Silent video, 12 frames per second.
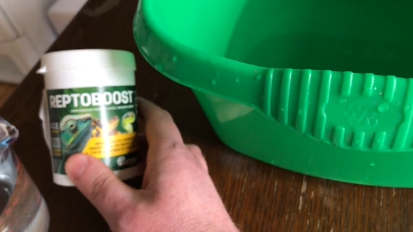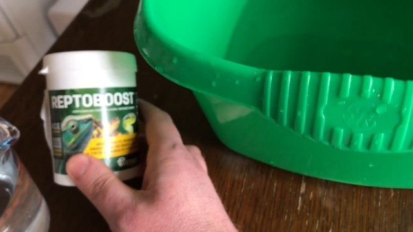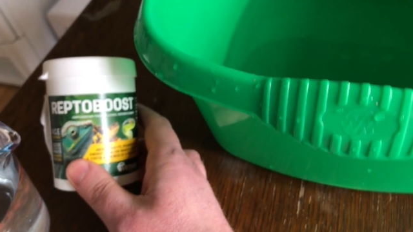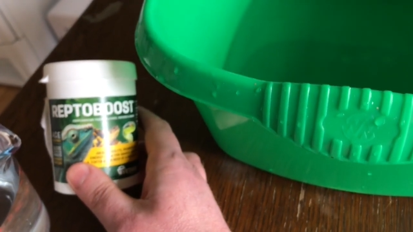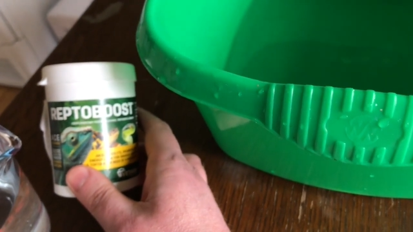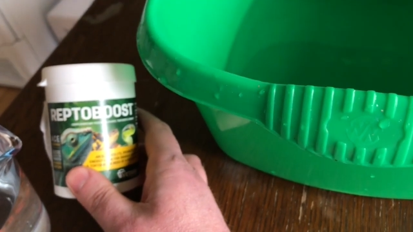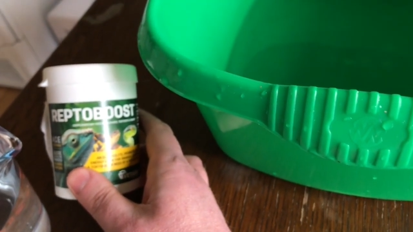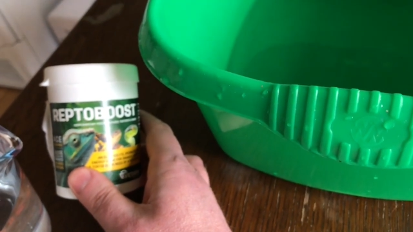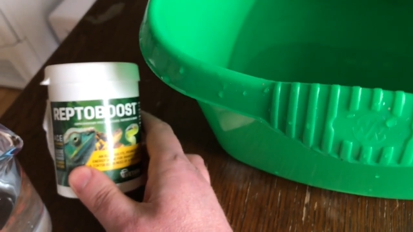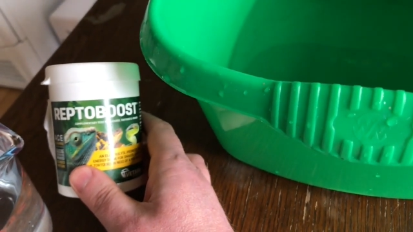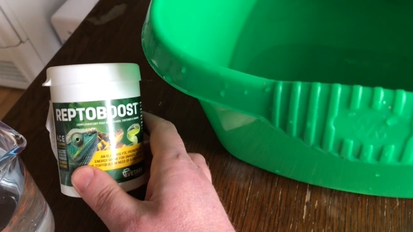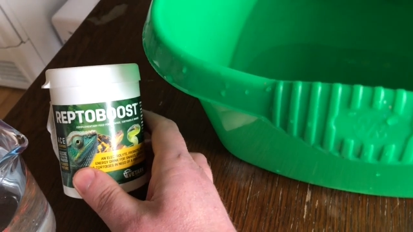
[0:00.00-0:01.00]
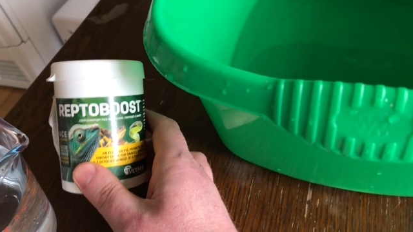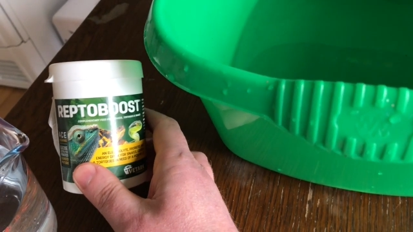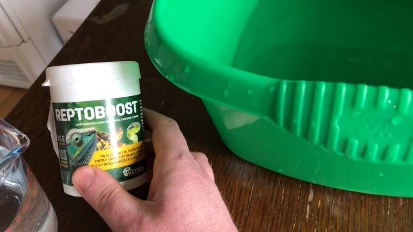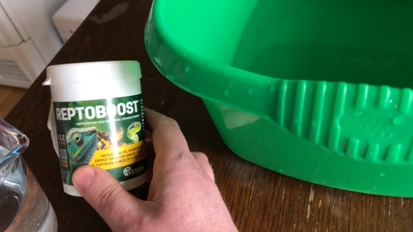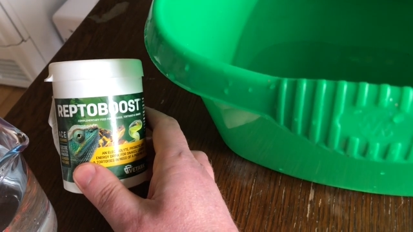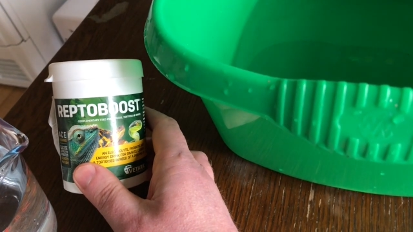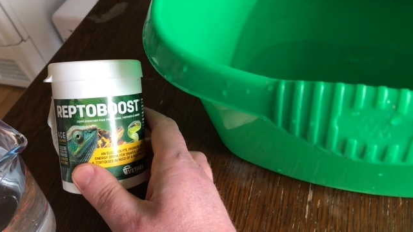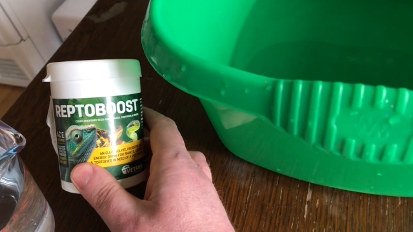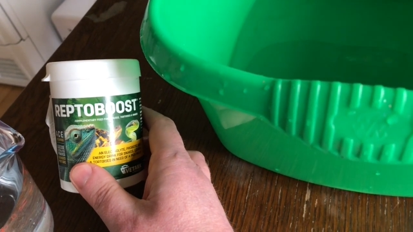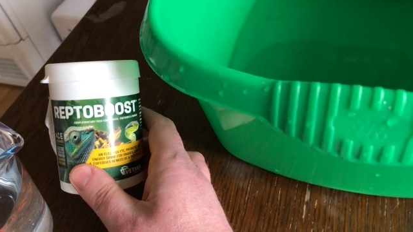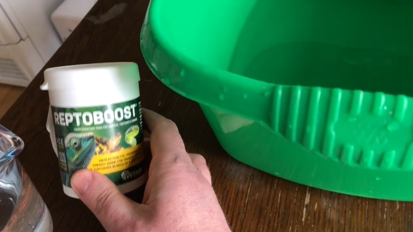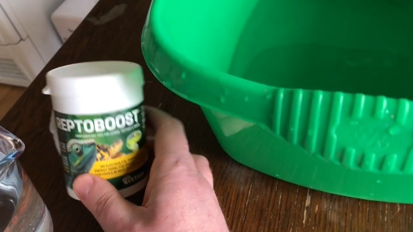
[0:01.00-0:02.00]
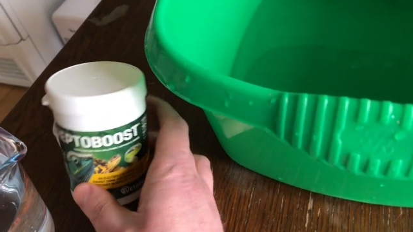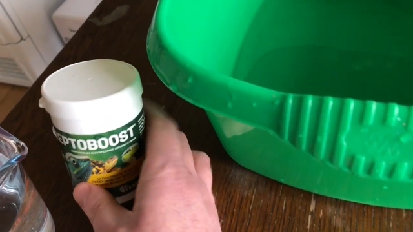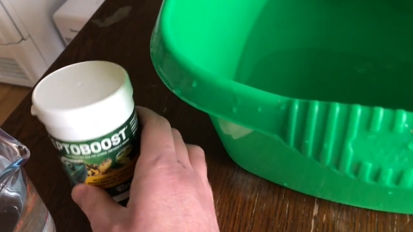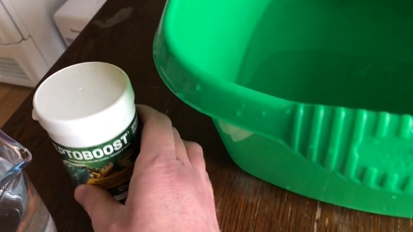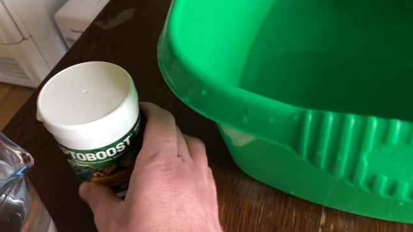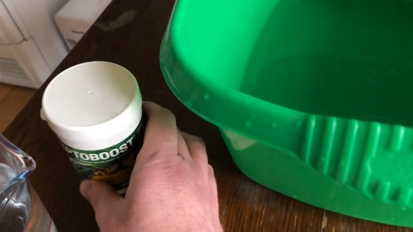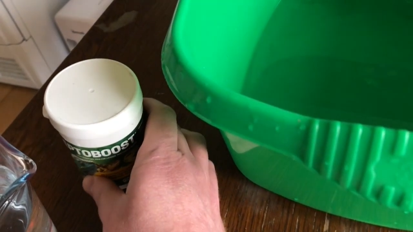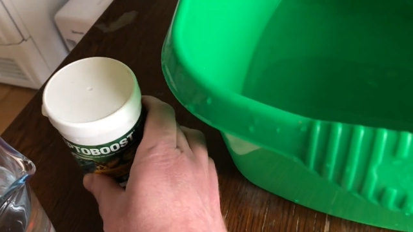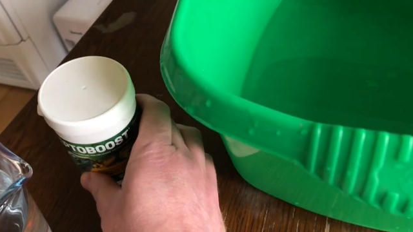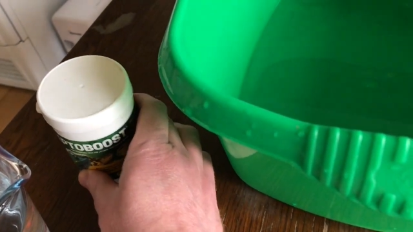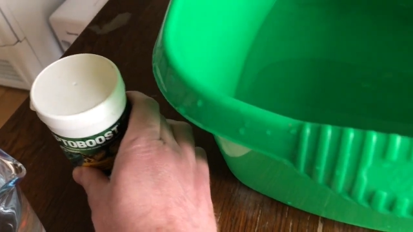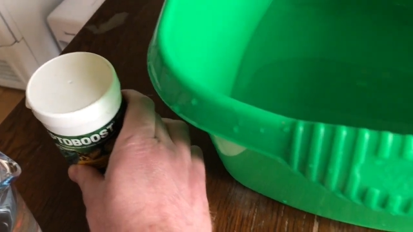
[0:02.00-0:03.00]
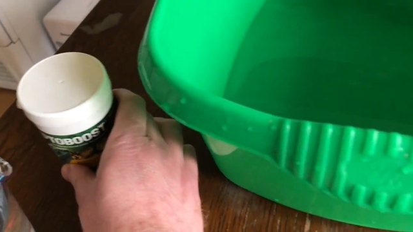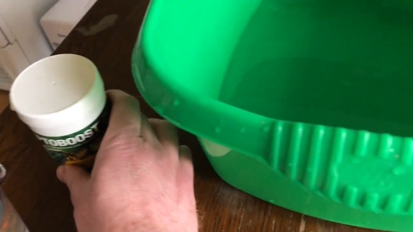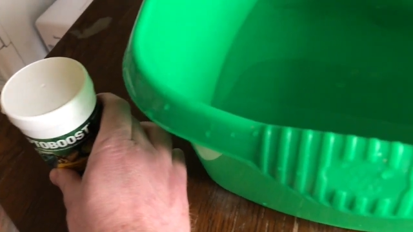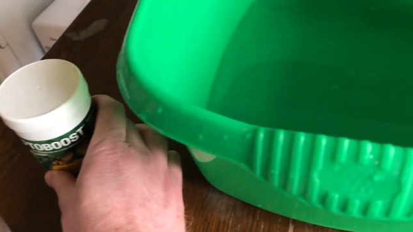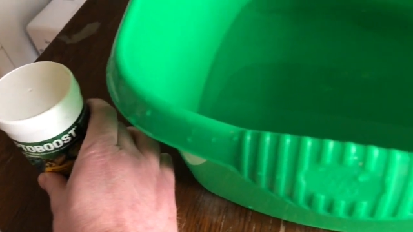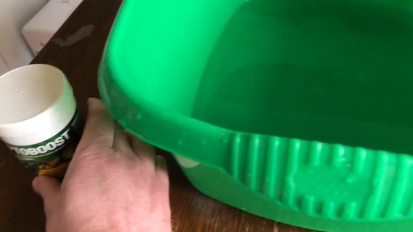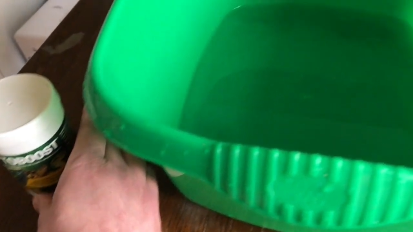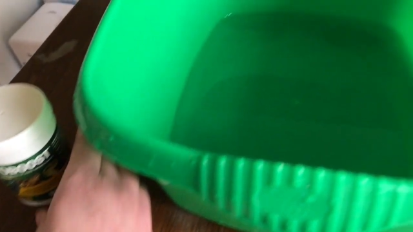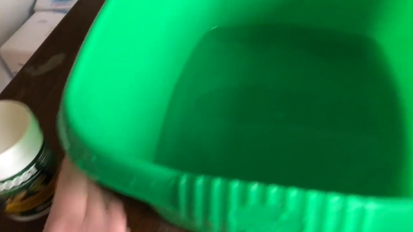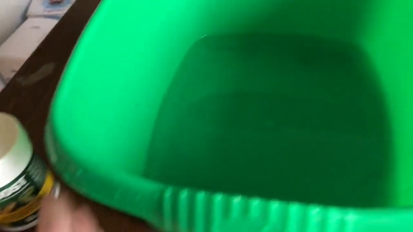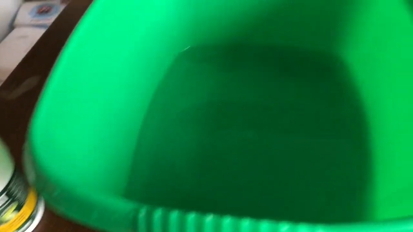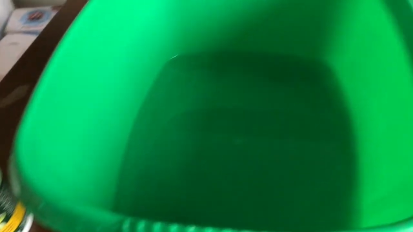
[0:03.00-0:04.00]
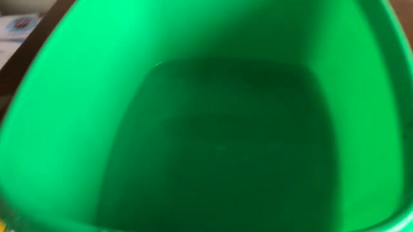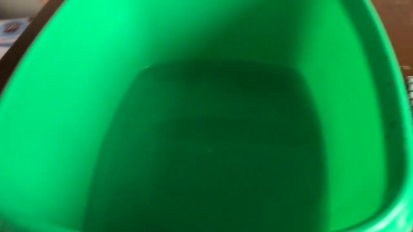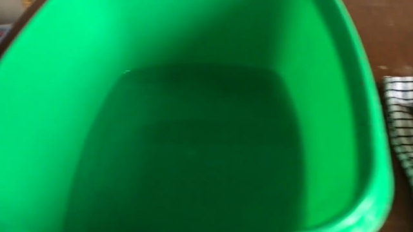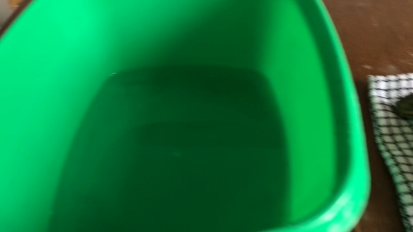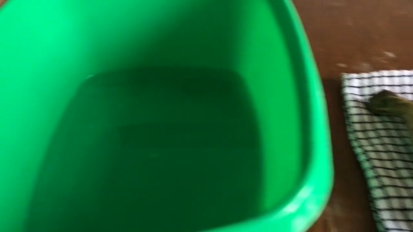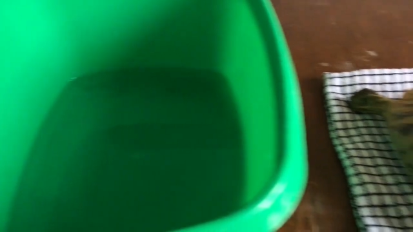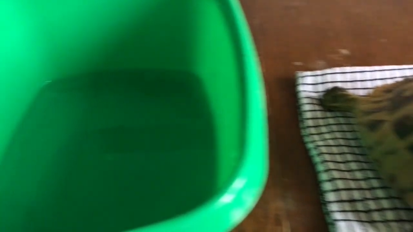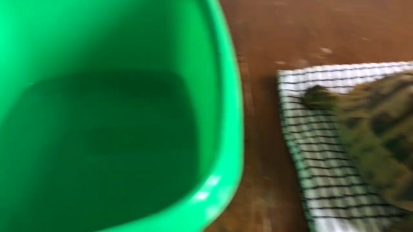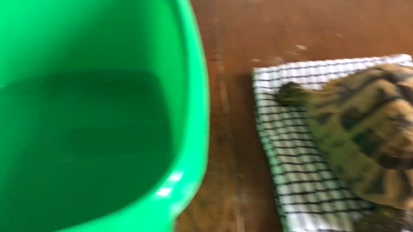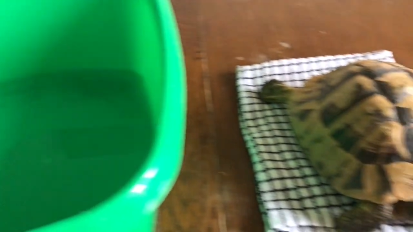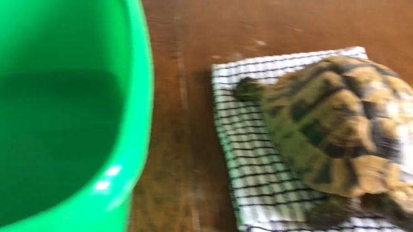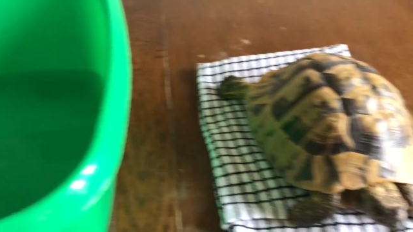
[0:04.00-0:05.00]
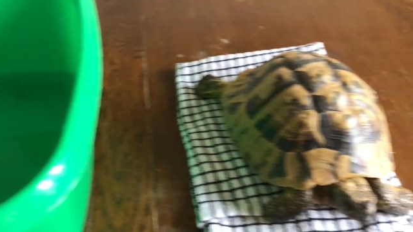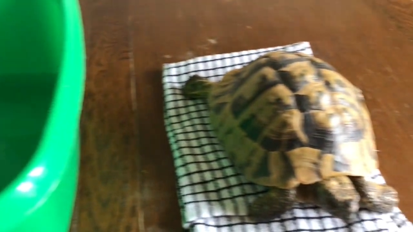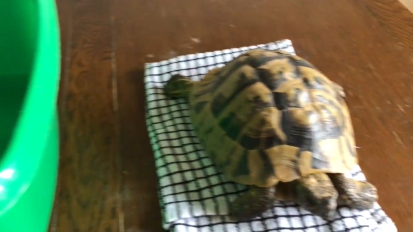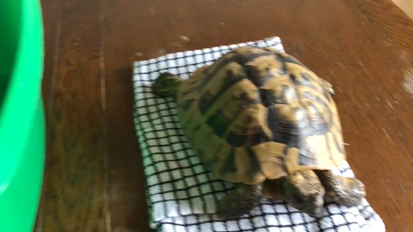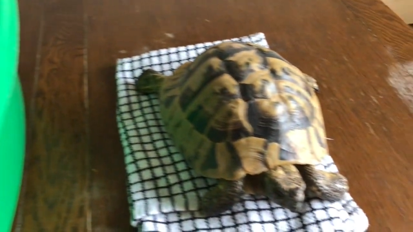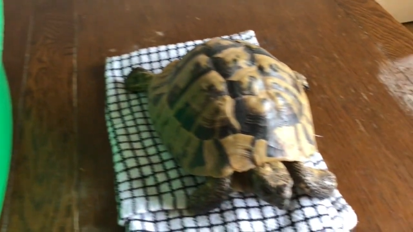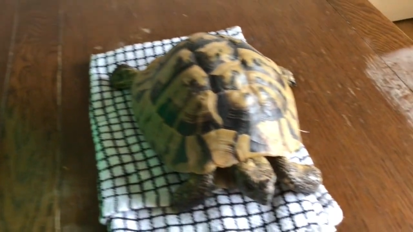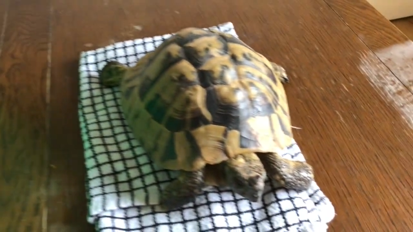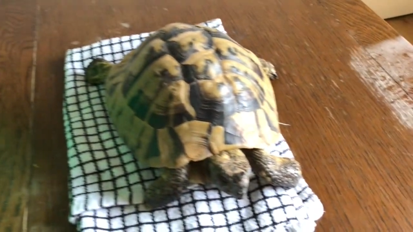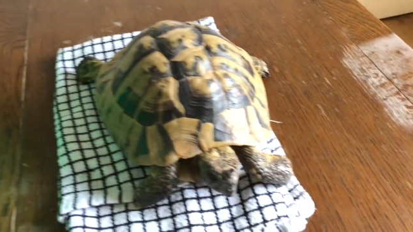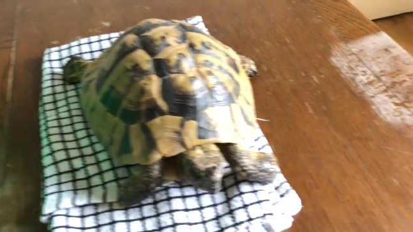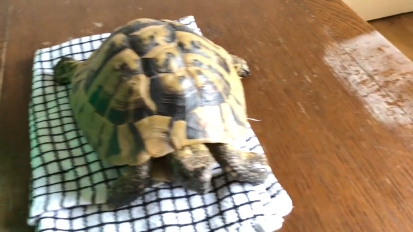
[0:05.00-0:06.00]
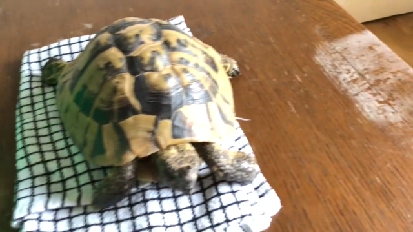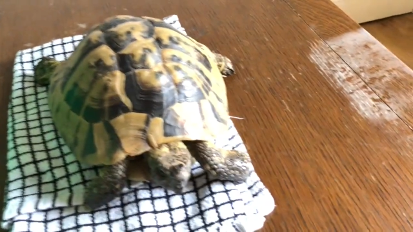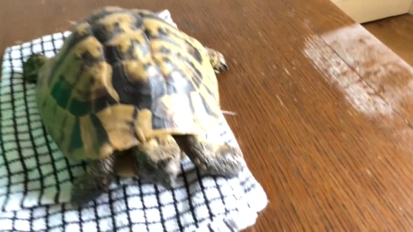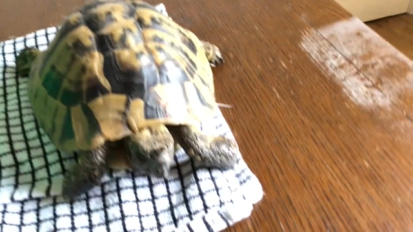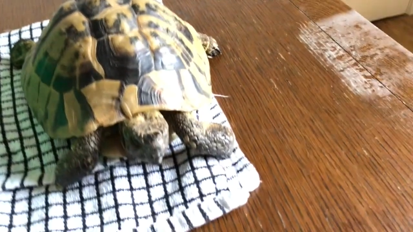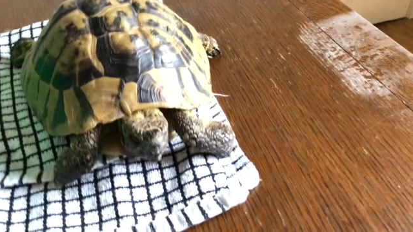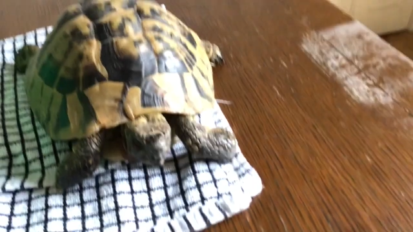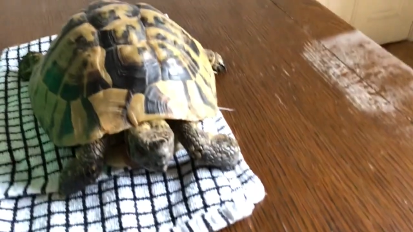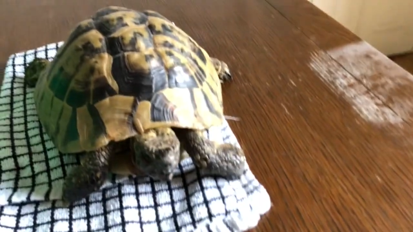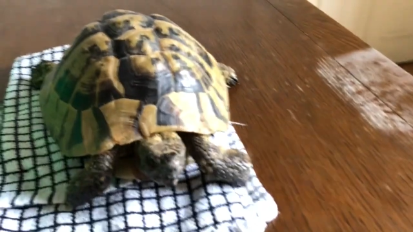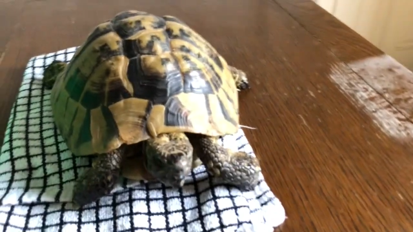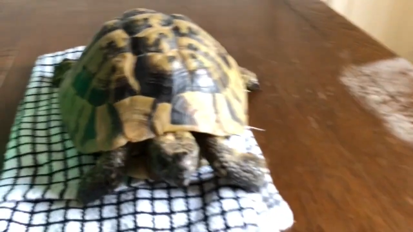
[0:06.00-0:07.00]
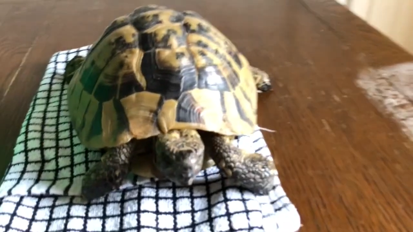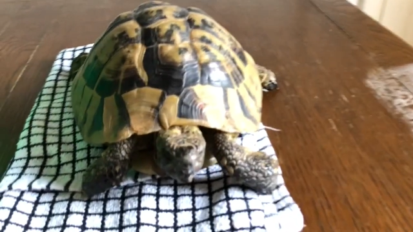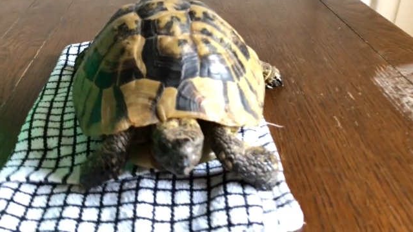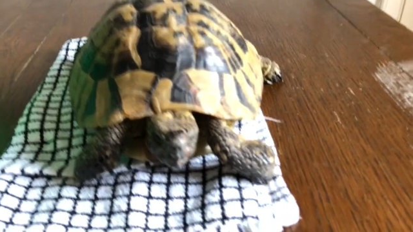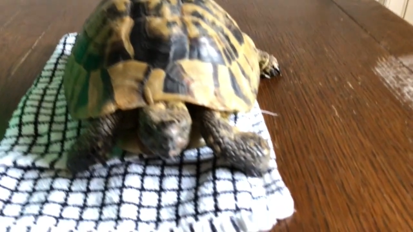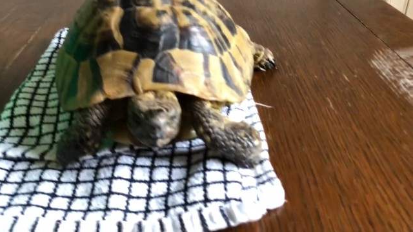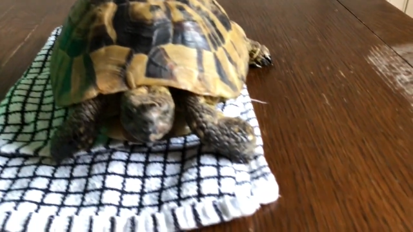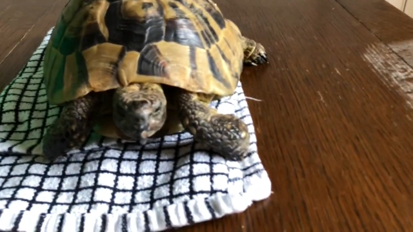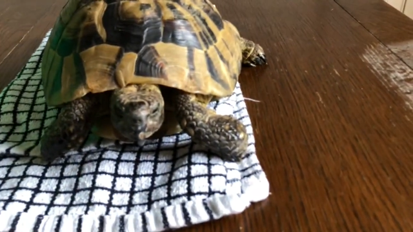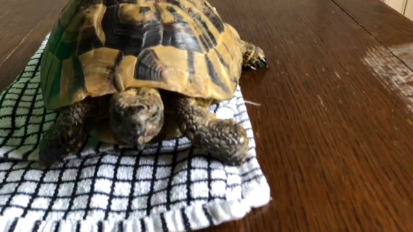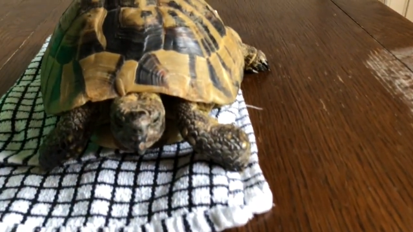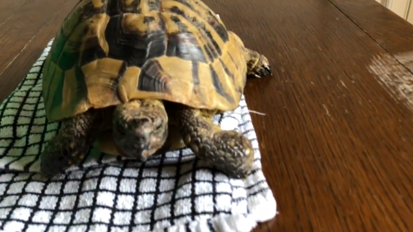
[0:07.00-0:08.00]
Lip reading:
No face is visible, so there are no lips to read.